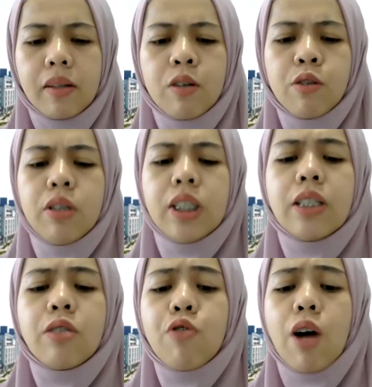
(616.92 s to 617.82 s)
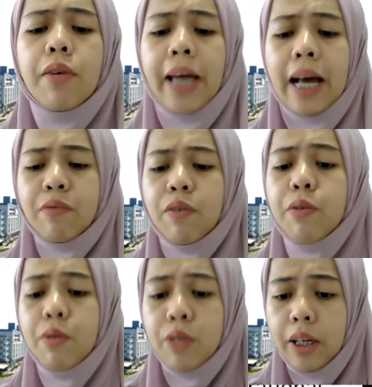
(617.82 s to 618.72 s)
So just draw the cash flow
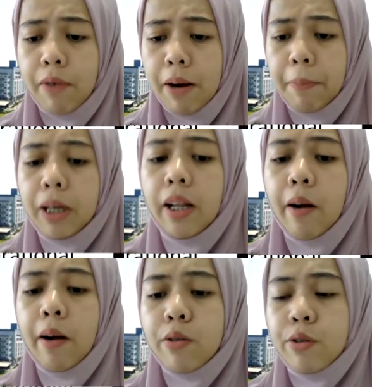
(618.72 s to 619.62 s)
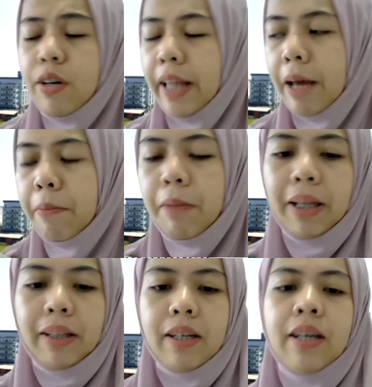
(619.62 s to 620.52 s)
using graphical and also the table
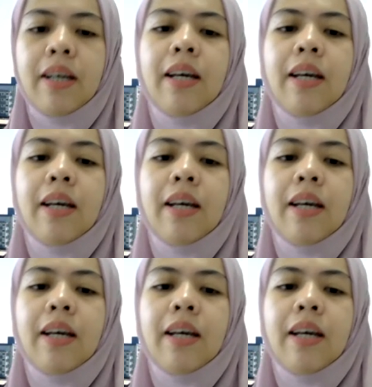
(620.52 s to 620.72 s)
method.